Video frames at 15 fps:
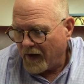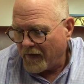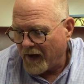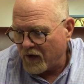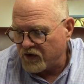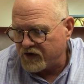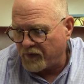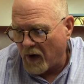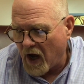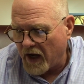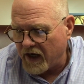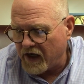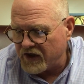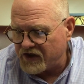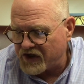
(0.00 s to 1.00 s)
They
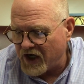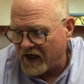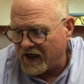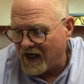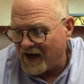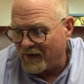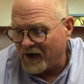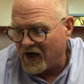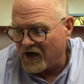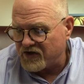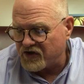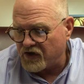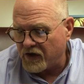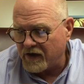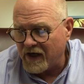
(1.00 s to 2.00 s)
responded and said to
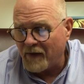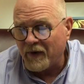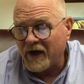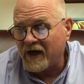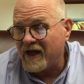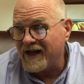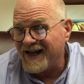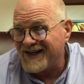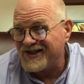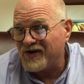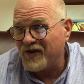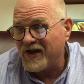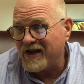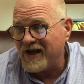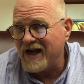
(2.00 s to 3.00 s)

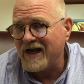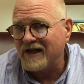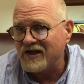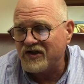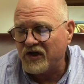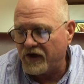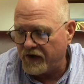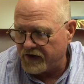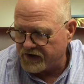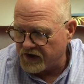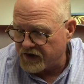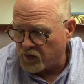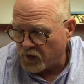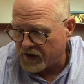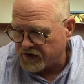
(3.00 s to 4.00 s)
Nebuchadnezzar the king, listen to this,
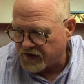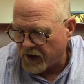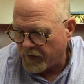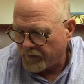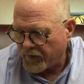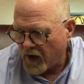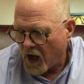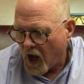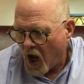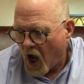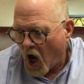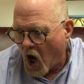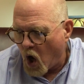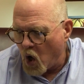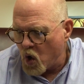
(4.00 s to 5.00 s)
listen to what they say.
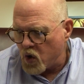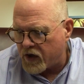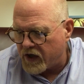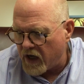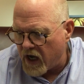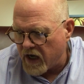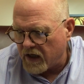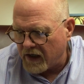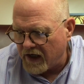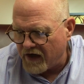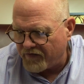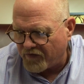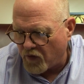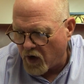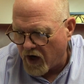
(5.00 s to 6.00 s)
O king,
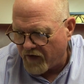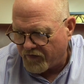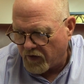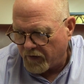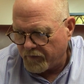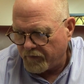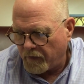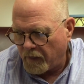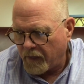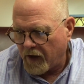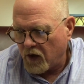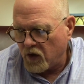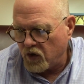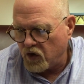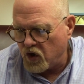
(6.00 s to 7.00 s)
live forever.
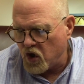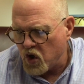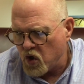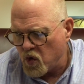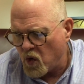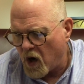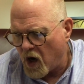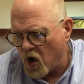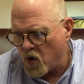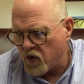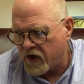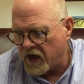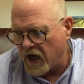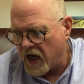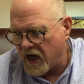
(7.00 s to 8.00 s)
You, O
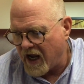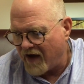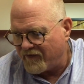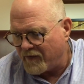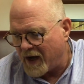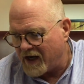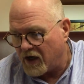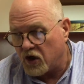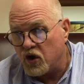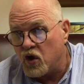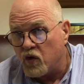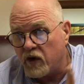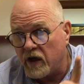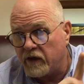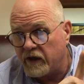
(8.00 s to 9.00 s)
king, have made it.
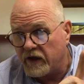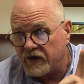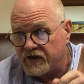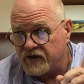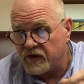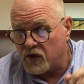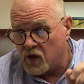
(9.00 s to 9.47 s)
You did this.